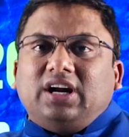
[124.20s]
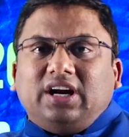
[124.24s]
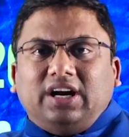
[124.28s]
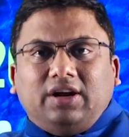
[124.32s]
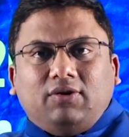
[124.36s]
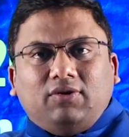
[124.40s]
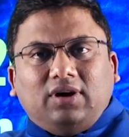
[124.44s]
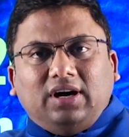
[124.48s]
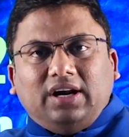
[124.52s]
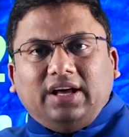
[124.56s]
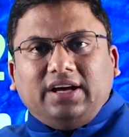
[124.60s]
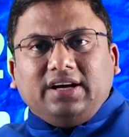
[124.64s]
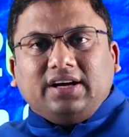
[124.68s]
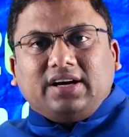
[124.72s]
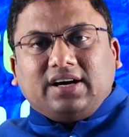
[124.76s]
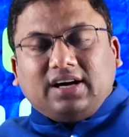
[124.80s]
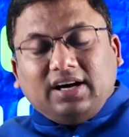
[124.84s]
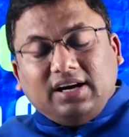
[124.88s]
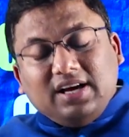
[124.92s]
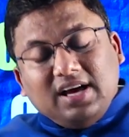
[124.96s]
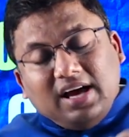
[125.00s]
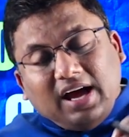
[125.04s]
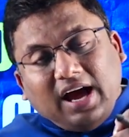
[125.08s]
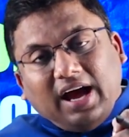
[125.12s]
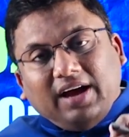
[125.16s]
Drive link,
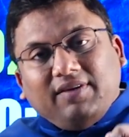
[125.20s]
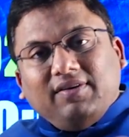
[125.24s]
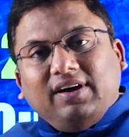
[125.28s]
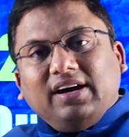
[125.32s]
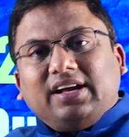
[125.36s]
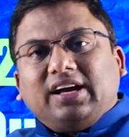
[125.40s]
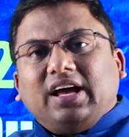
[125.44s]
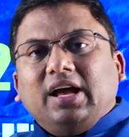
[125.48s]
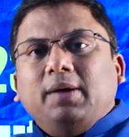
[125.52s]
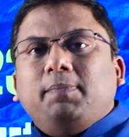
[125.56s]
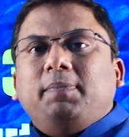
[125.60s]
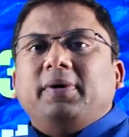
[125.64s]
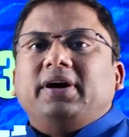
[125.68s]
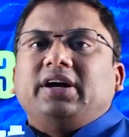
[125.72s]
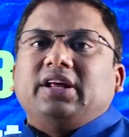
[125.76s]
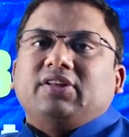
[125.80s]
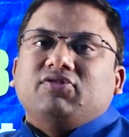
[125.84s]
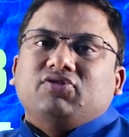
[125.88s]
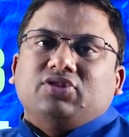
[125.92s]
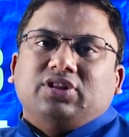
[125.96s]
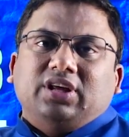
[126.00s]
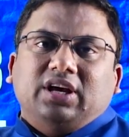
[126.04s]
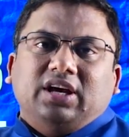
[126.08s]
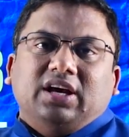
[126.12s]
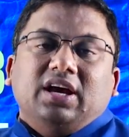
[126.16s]
I will keep it
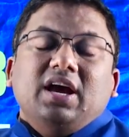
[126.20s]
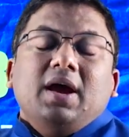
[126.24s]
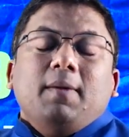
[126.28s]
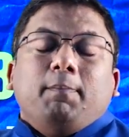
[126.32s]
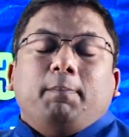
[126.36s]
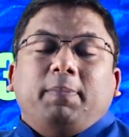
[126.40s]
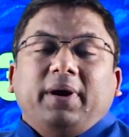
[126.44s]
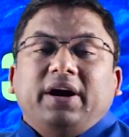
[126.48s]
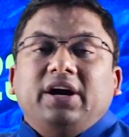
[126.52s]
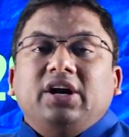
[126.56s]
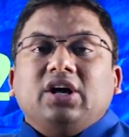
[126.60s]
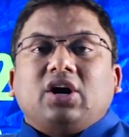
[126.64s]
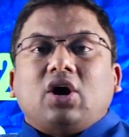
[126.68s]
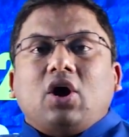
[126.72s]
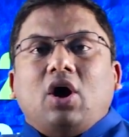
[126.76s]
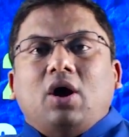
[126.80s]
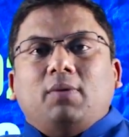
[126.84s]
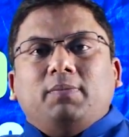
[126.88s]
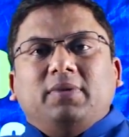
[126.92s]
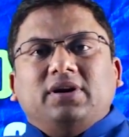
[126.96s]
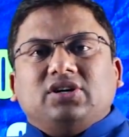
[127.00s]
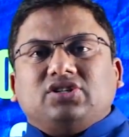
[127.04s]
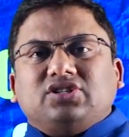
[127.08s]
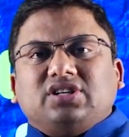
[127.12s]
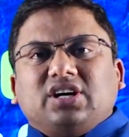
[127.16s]
in the pinned
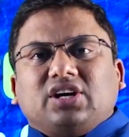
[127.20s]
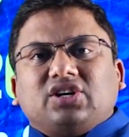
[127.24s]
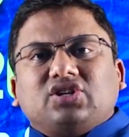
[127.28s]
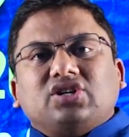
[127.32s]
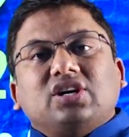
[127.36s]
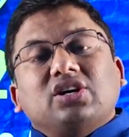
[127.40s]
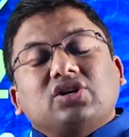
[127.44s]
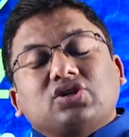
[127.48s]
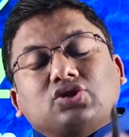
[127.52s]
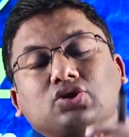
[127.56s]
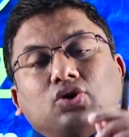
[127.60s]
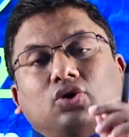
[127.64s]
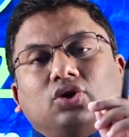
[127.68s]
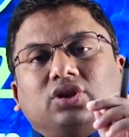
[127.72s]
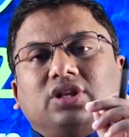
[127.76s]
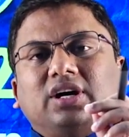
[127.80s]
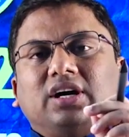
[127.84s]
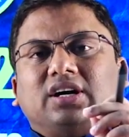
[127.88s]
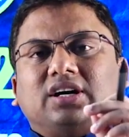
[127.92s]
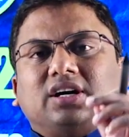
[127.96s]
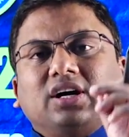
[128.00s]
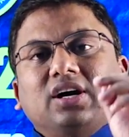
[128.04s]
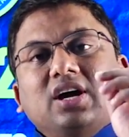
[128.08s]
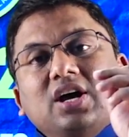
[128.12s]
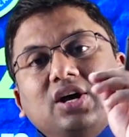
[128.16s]
comment section so
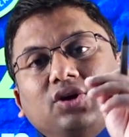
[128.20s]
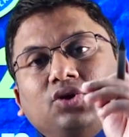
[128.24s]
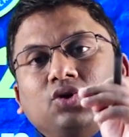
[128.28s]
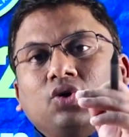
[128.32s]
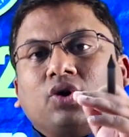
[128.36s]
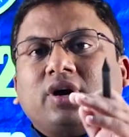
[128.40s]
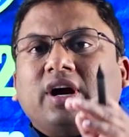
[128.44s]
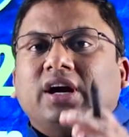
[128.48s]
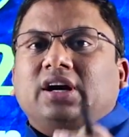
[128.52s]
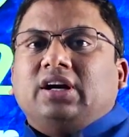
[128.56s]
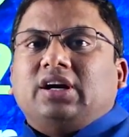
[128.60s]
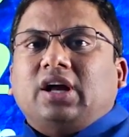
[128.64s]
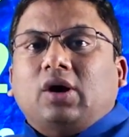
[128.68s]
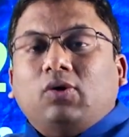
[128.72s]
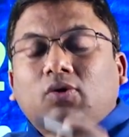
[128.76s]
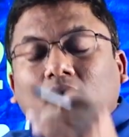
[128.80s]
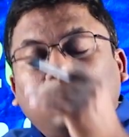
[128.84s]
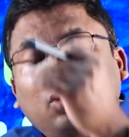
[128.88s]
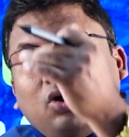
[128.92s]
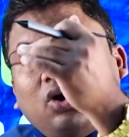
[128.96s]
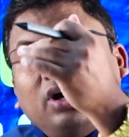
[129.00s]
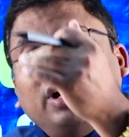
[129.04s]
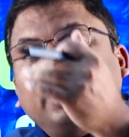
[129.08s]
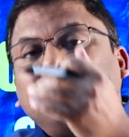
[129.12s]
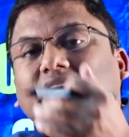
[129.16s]
that you can
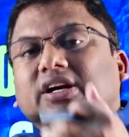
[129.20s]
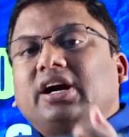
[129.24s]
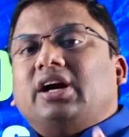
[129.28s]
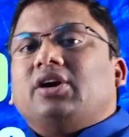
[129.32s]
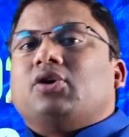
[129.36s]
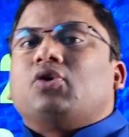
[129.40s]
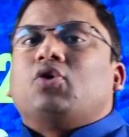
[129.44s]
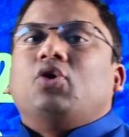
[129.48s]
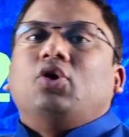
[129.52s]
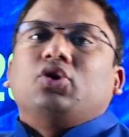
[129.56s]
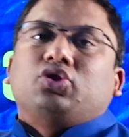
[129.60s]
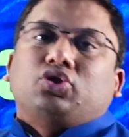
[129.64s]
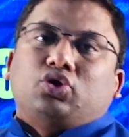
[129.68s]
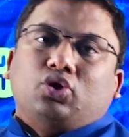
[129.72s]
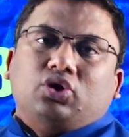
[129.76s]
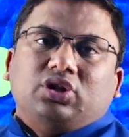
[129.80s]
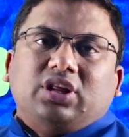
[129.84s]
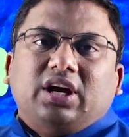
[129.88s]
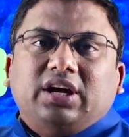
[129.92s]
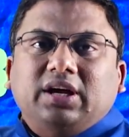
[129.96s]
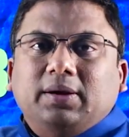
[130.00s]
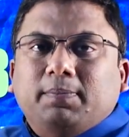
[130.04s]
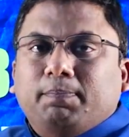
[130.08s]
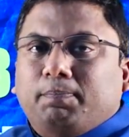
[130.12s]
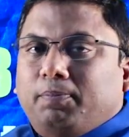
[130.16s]
download it and go through the
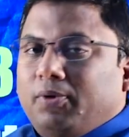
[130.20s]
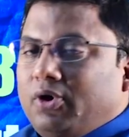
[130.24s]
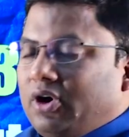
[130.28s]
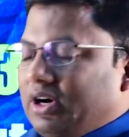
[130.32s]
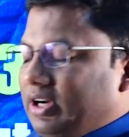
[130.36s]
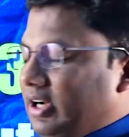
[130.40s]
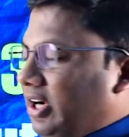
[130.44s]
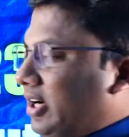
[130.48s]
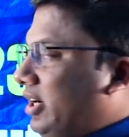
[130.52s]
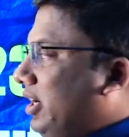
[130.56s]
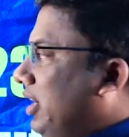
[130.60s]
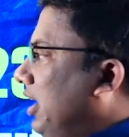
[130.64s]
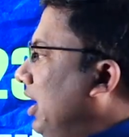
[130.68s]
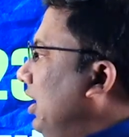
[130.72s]
important